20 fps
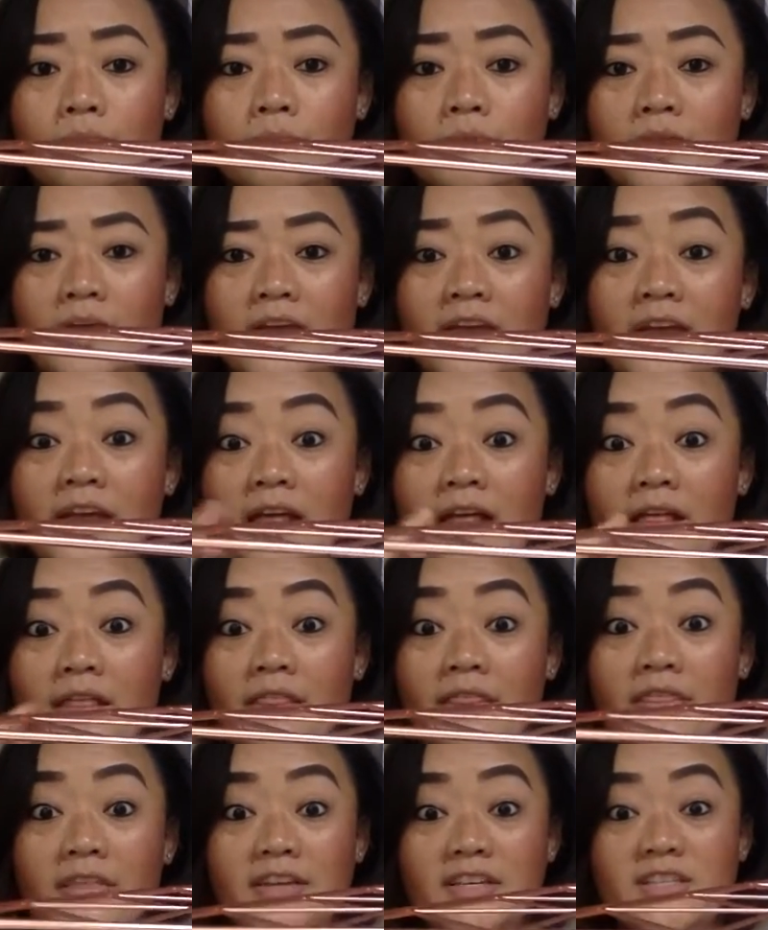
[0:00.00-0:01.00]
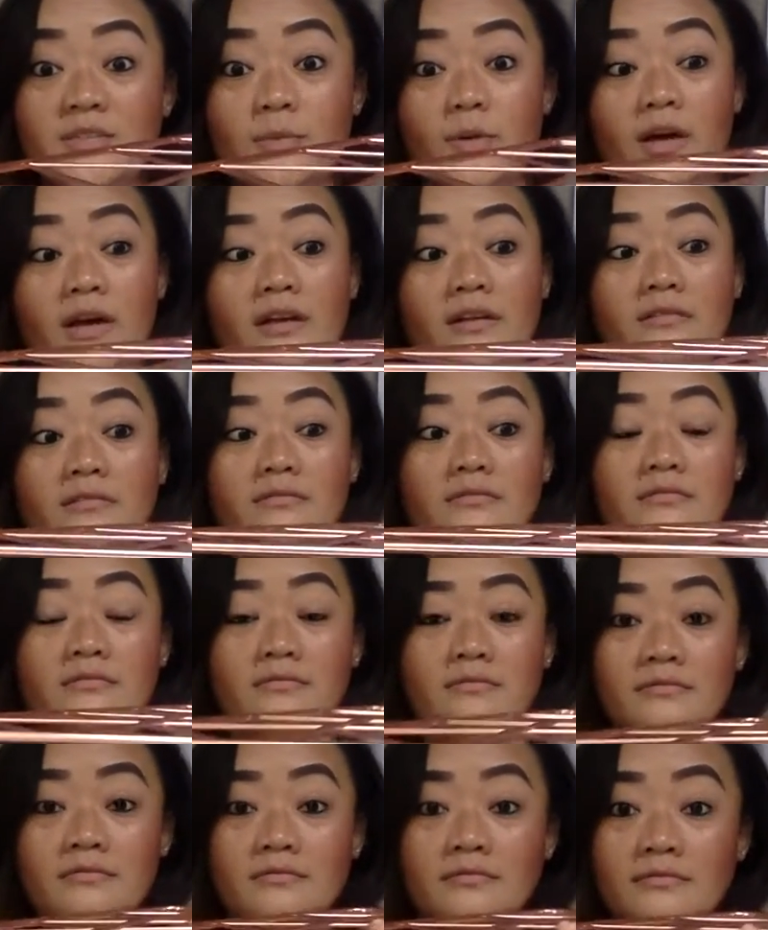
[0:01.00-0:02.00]
okay? This one
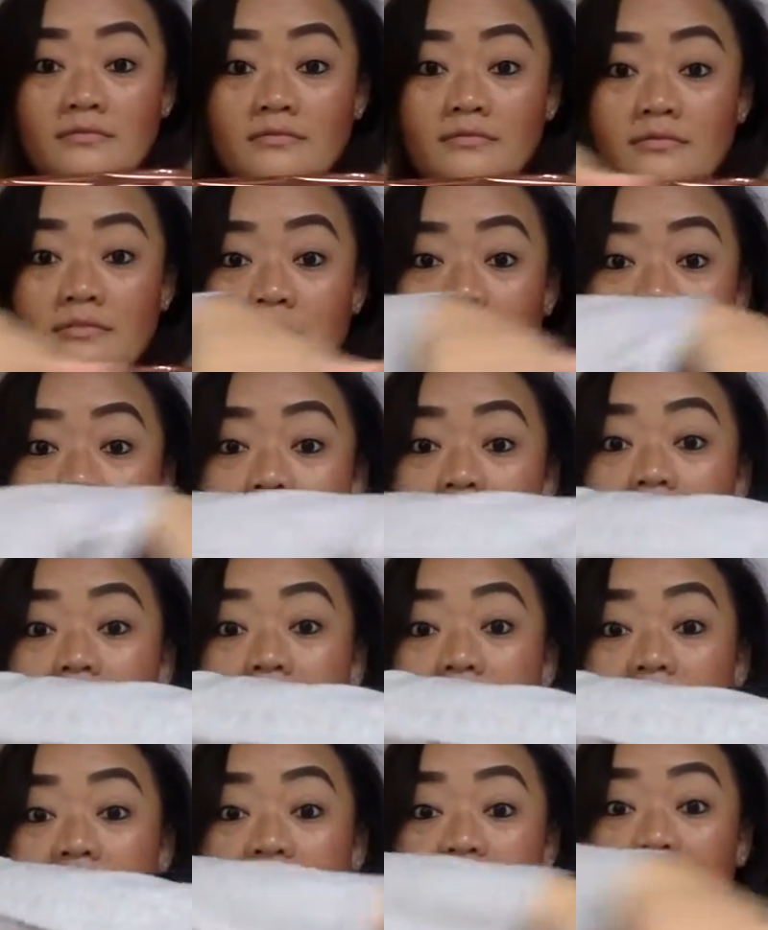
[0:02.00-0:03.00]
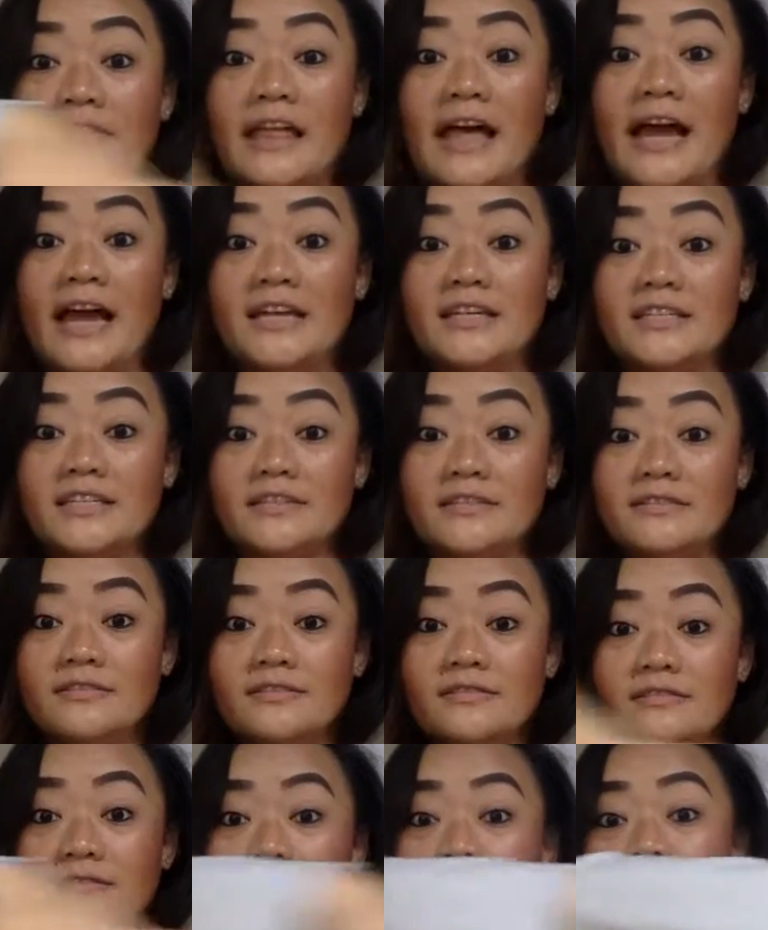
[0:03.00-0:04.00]
is flat,
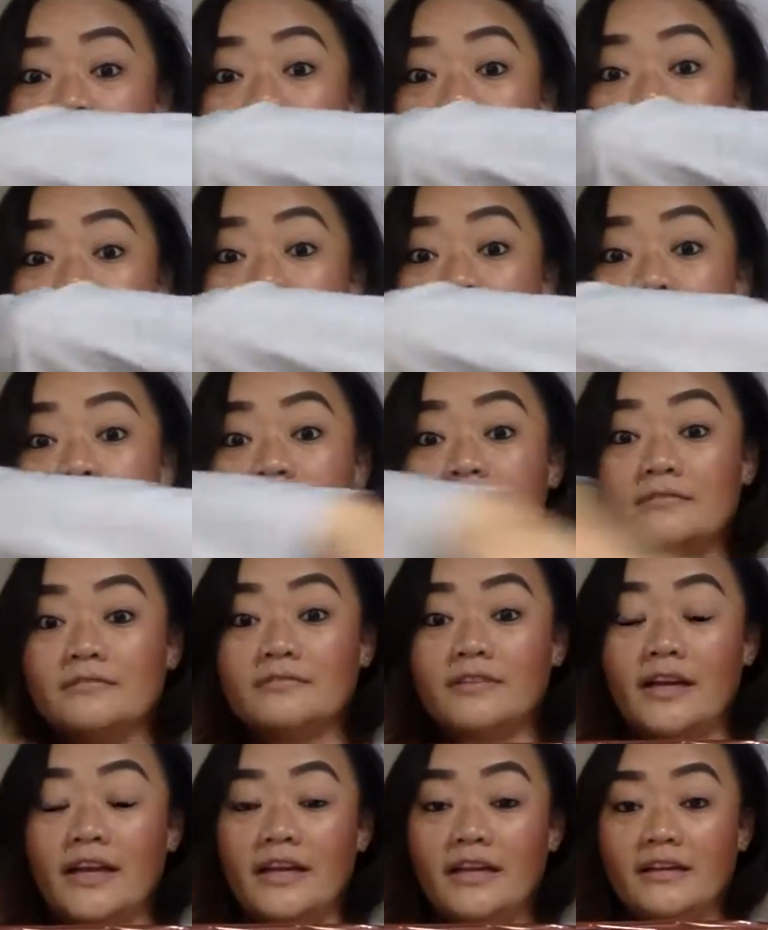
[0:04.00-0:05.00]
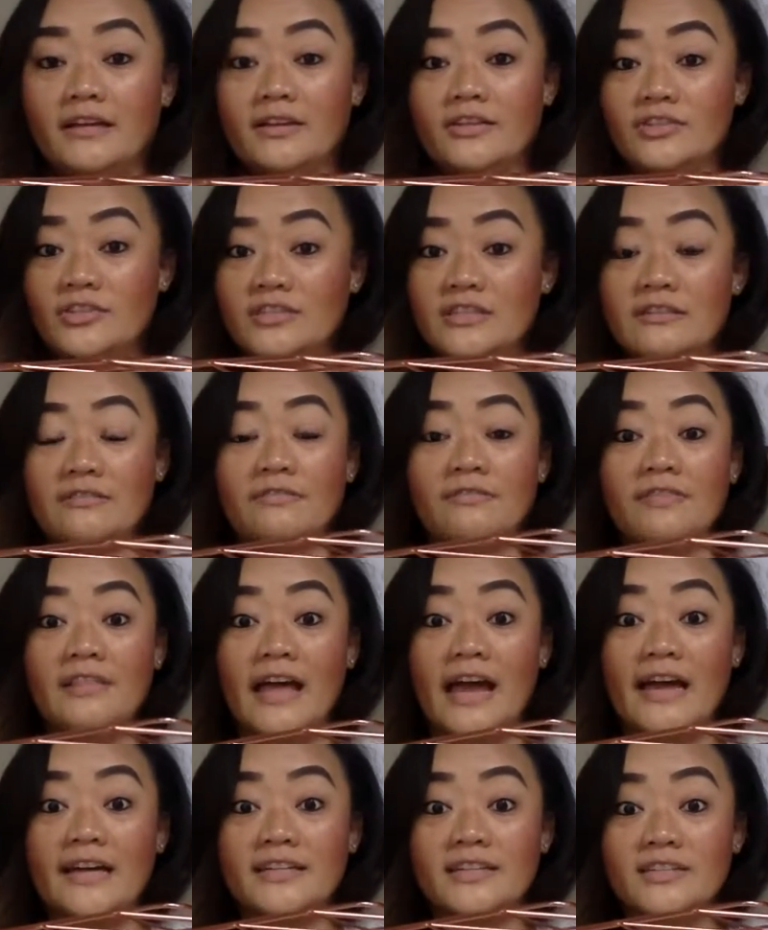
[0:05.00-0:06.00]
right? It's just a
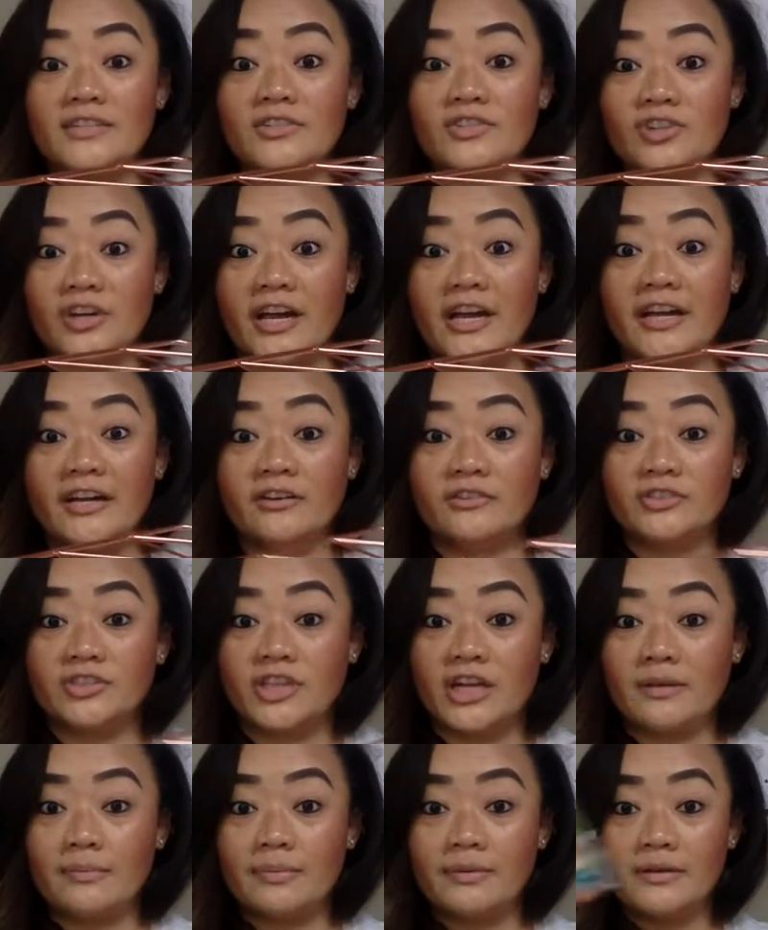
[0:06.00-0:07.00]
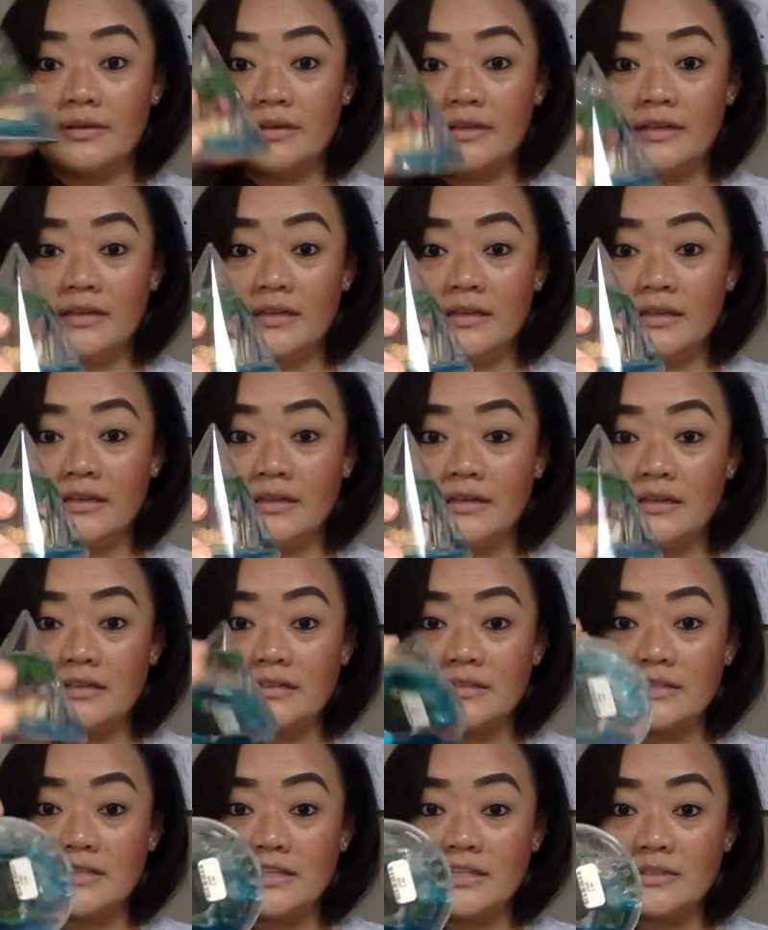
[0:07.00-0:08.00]
flat triangle shape. Is
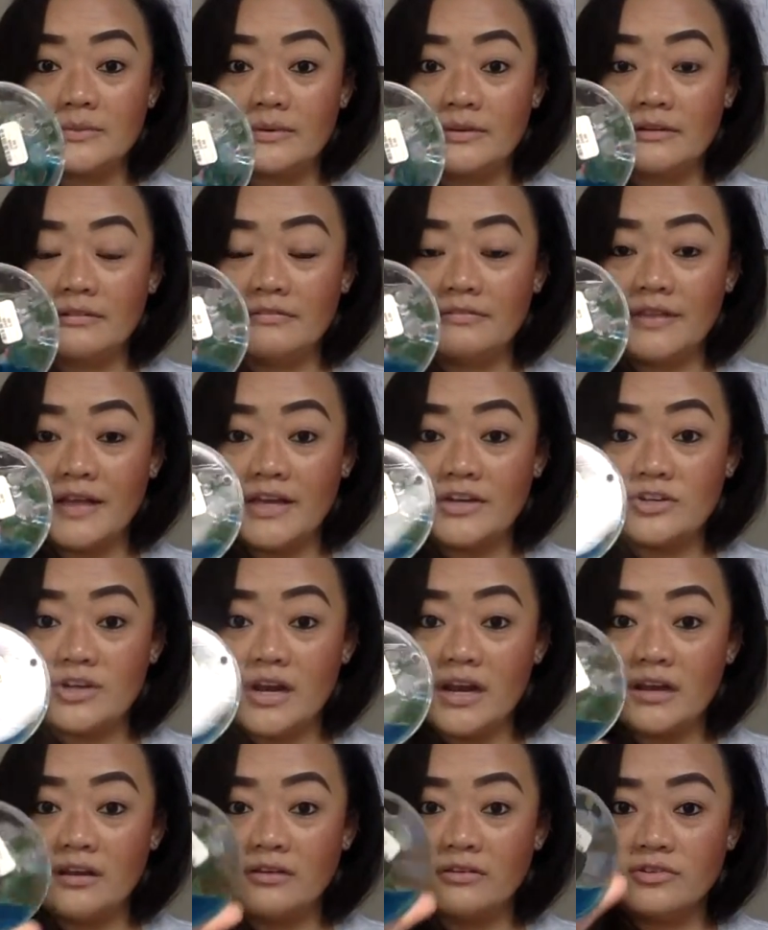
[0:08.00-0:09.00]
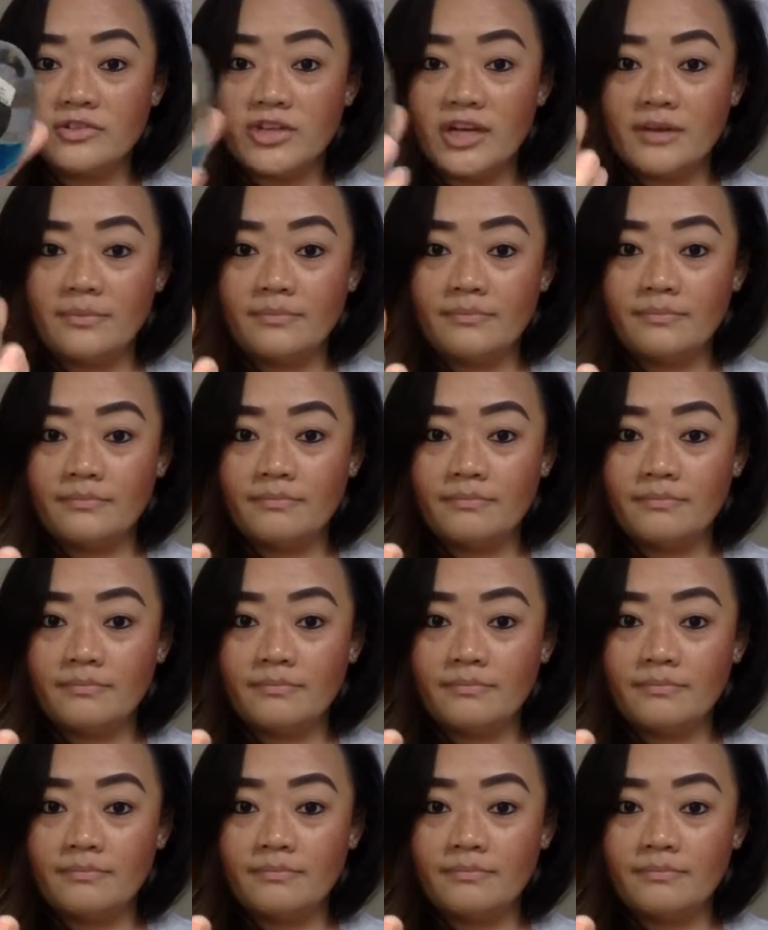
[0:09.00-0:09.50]
this one a flat triangle shape?